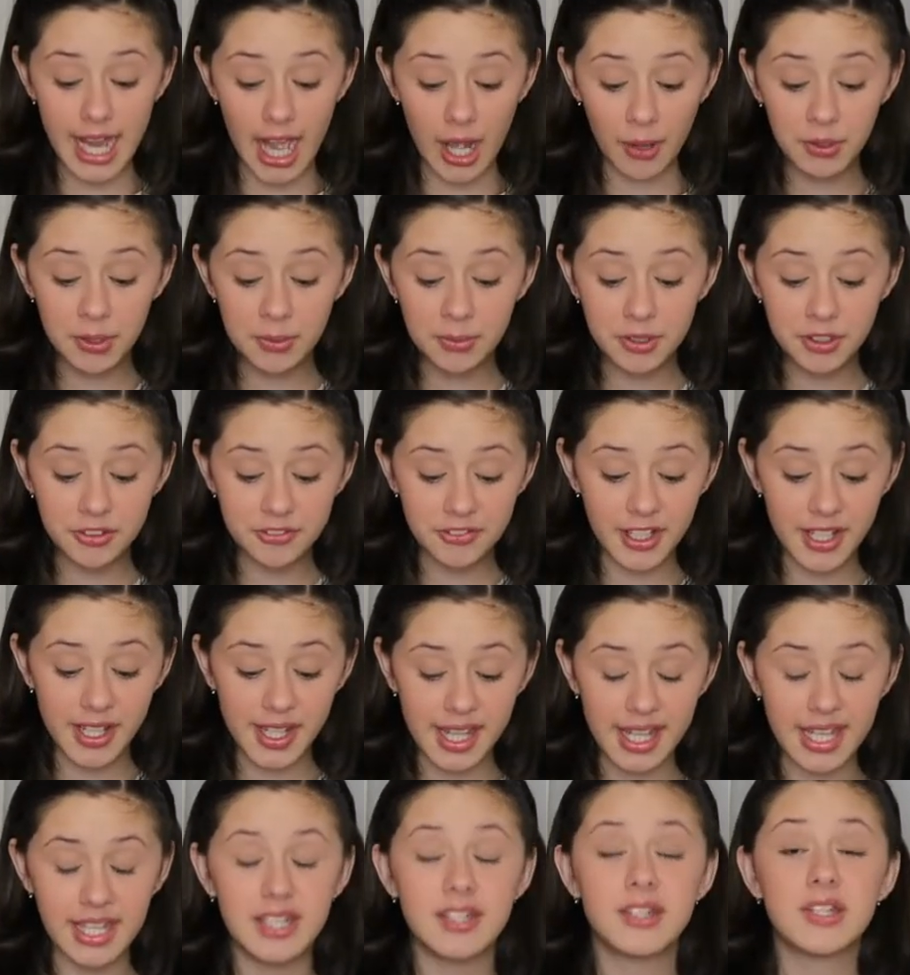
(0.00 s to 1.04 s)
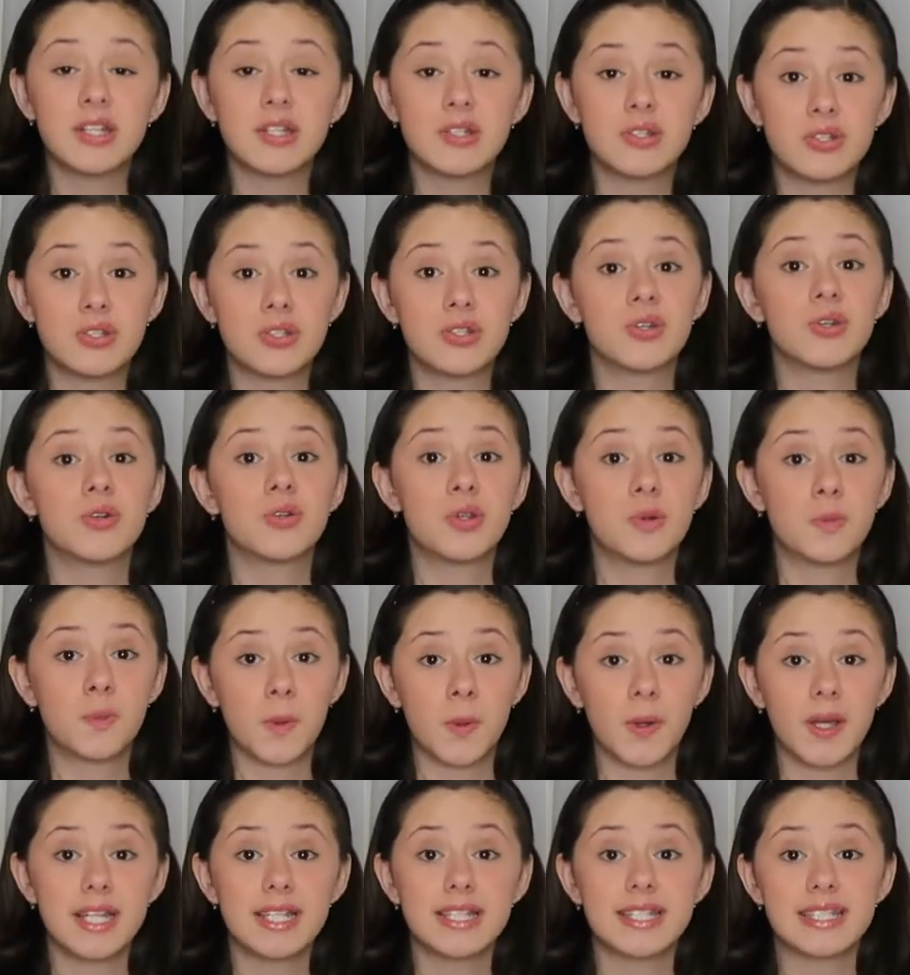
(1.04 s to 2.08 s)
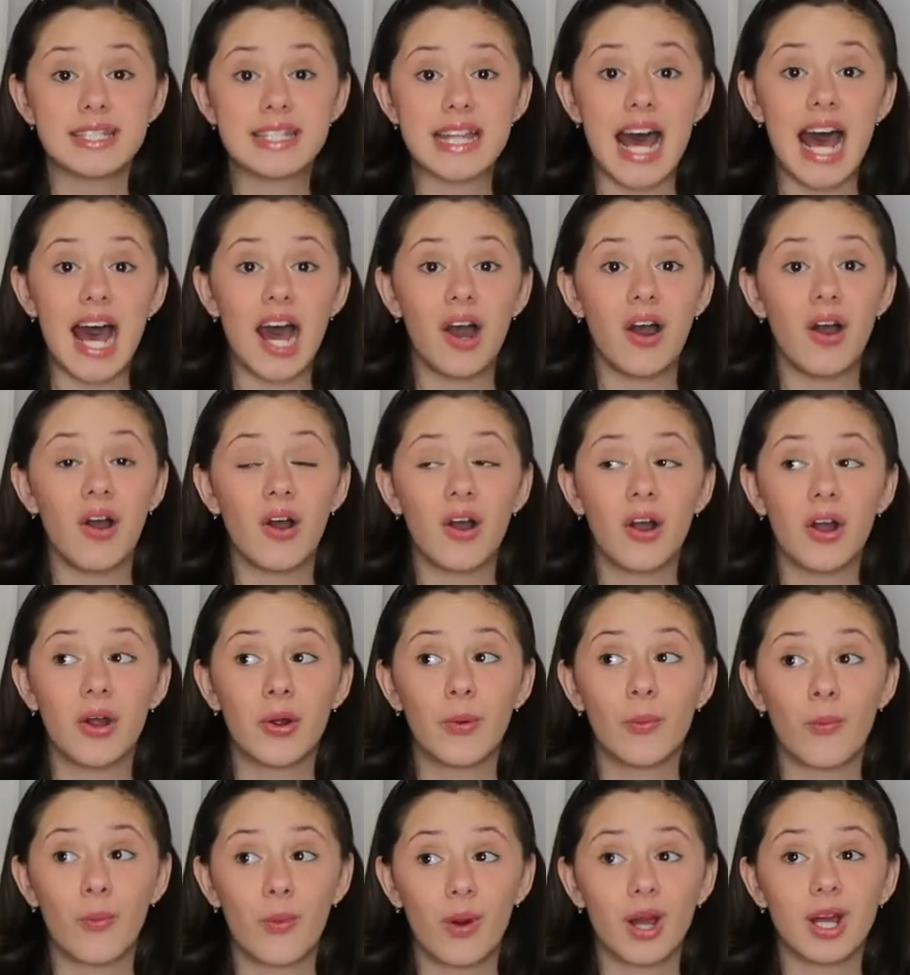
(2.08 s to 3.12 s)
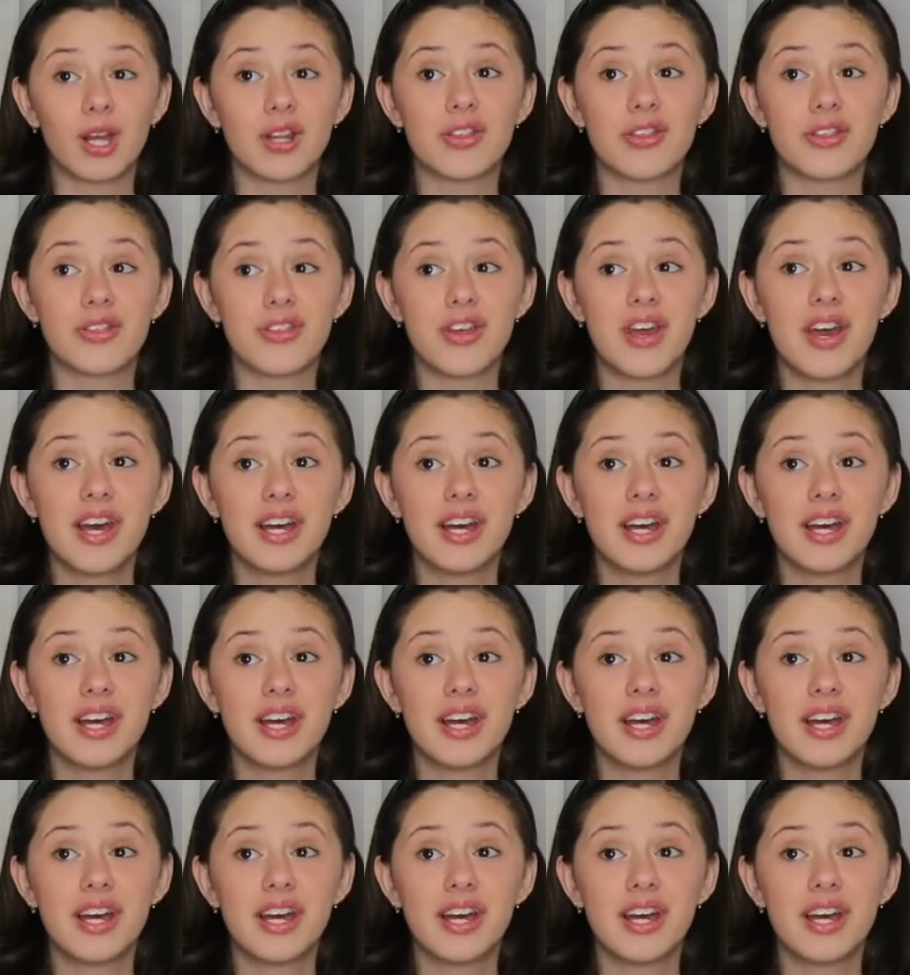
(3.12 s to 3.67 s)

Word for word: now we're moving into the points that are worth